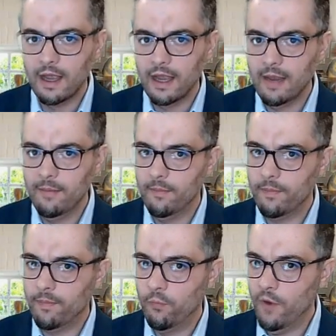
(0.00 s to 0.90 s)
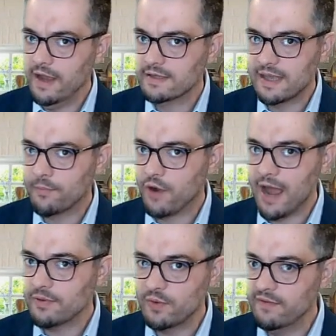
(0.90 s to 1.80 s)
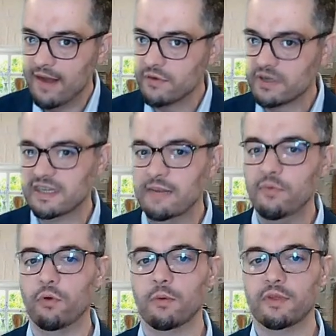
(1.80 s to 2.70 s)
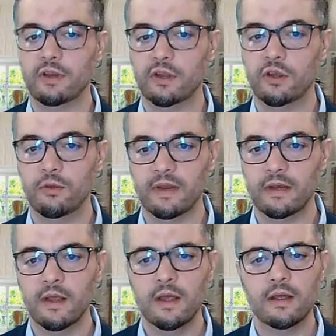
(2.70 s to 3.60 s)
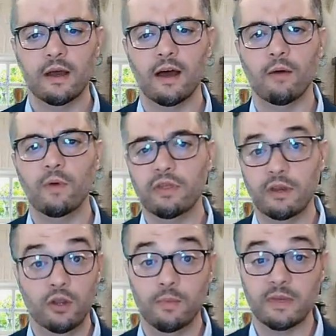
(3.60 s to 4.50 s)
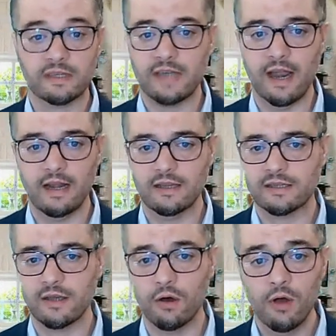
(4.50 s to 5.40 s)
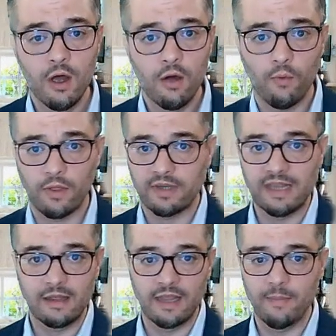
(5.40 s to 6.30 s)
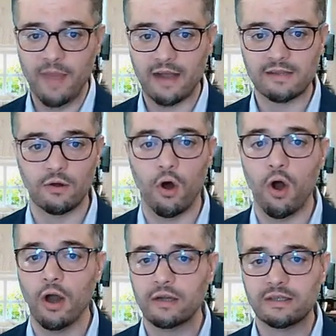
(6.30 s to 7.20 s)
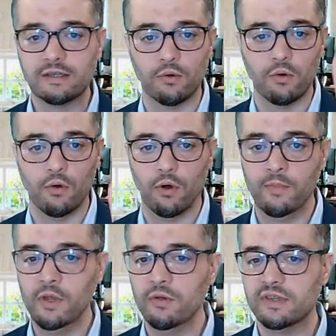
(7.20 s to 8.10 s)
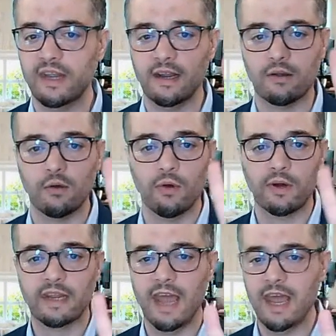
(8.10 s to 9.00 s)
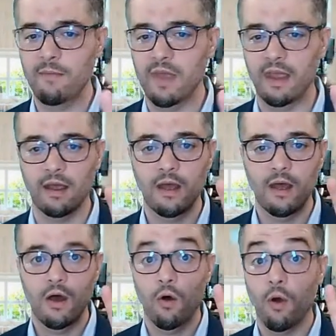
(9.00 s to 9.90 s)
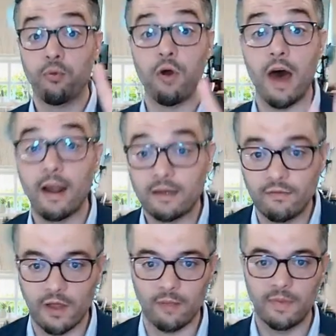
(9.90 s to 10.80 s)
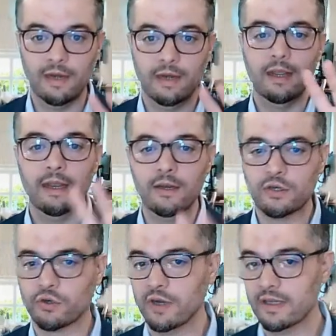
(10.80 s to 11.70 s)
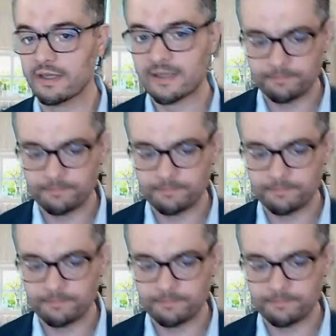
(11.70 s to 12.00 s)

in ways that perhaps we've never seen before within human society. So whether it's the impacts on arts or music or gaming or product development in industries,